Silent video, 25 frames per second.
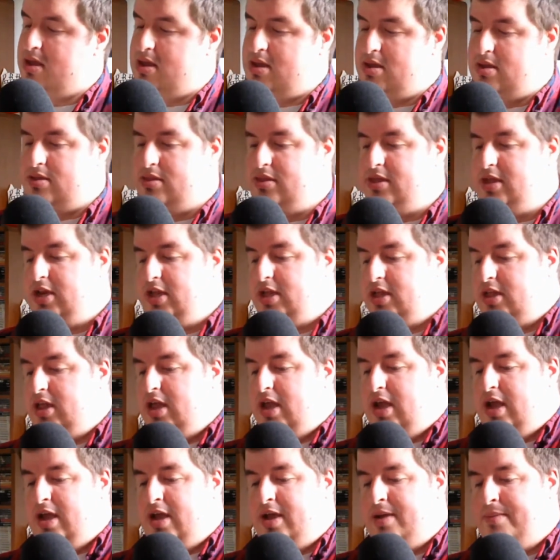
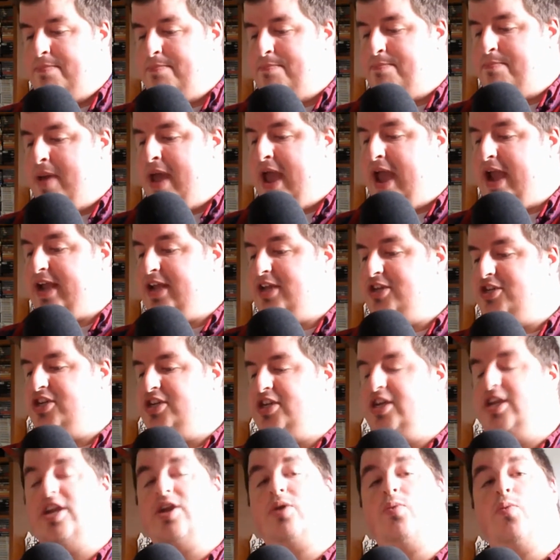little package in
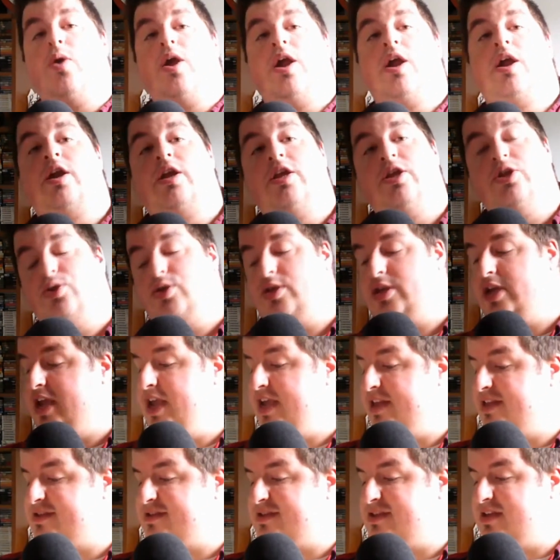here where you'll
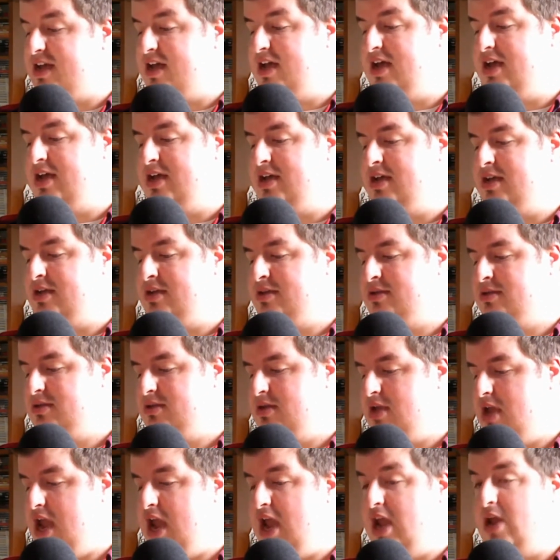get a
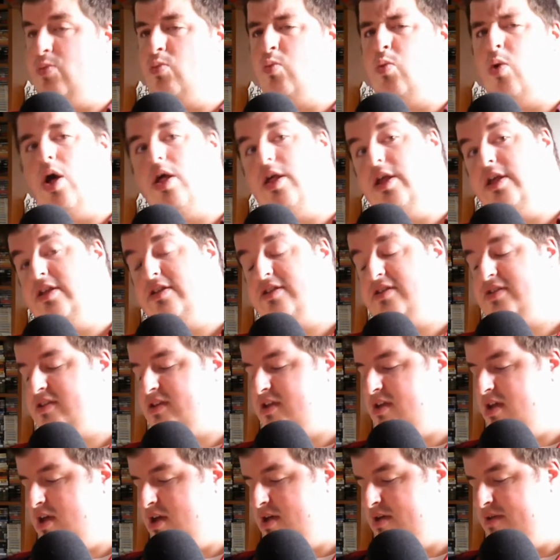wallet
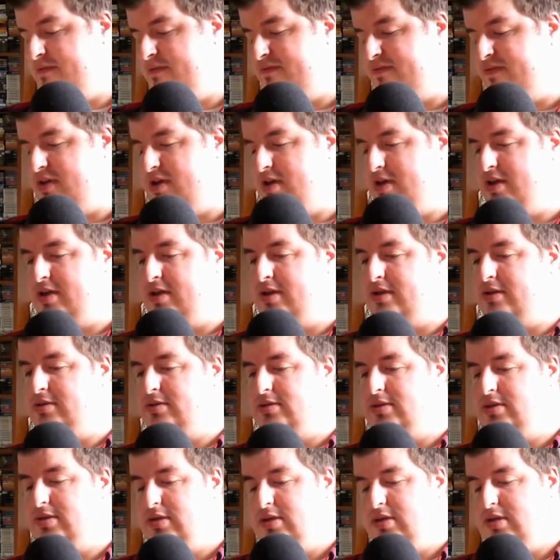of
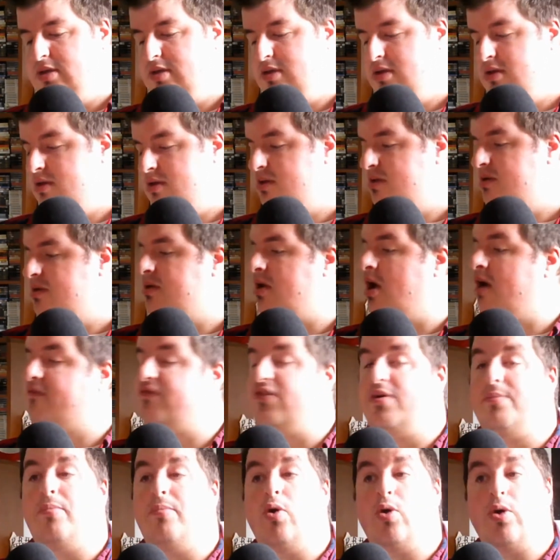
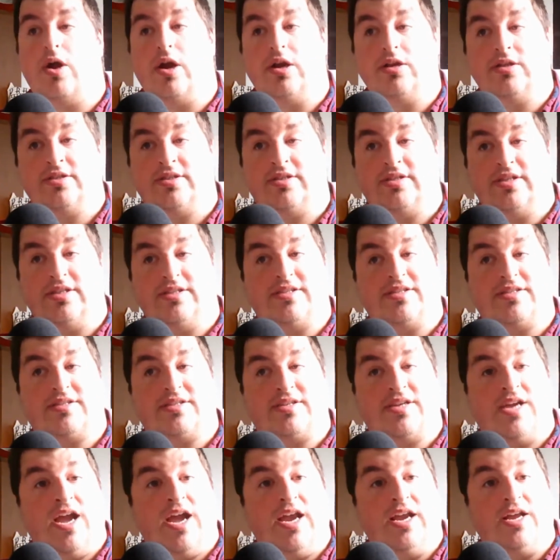Humphrey Bogart's. It's
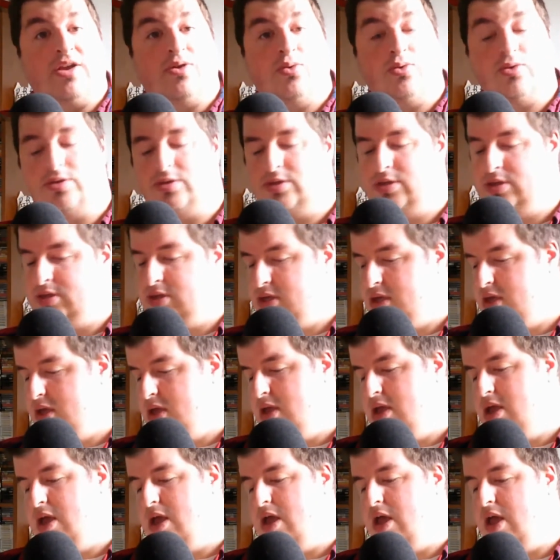kind of cool.
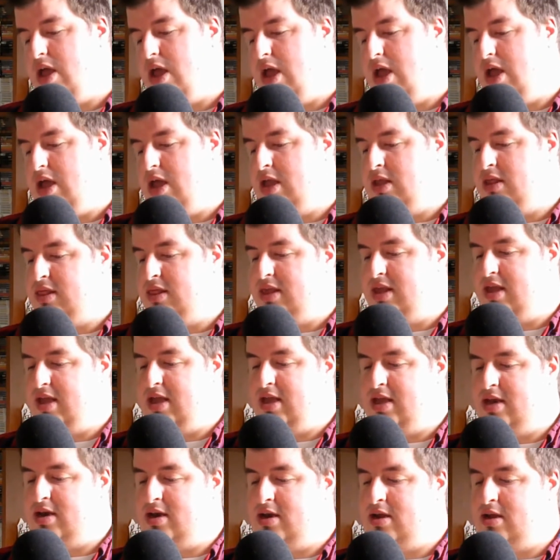And
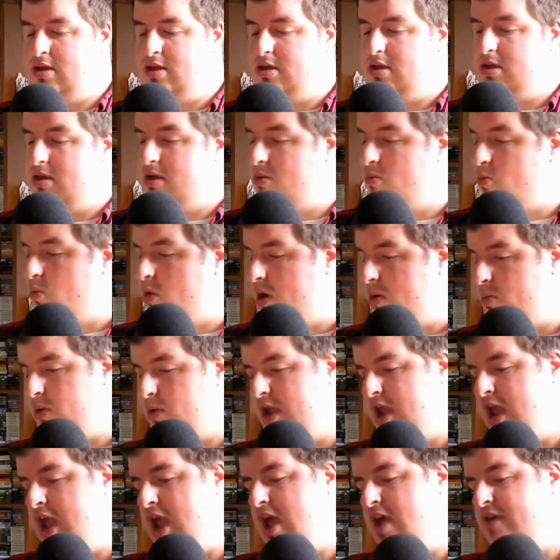then what we
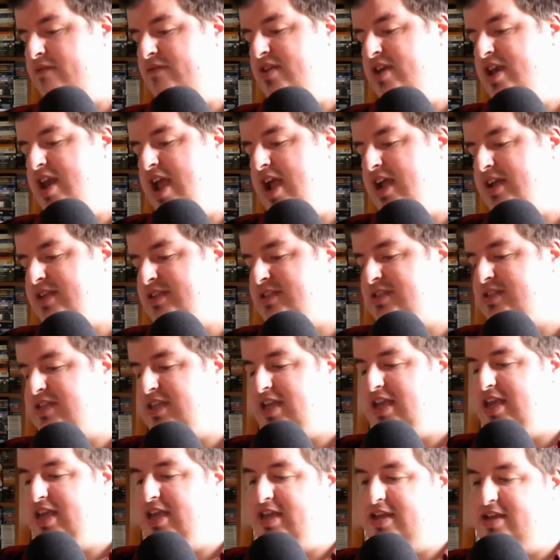have next
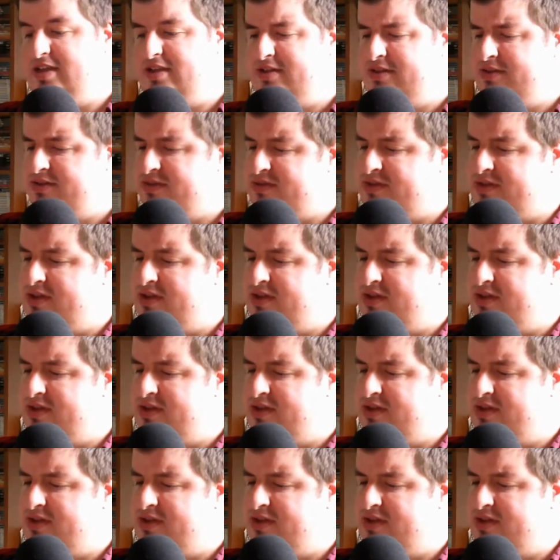is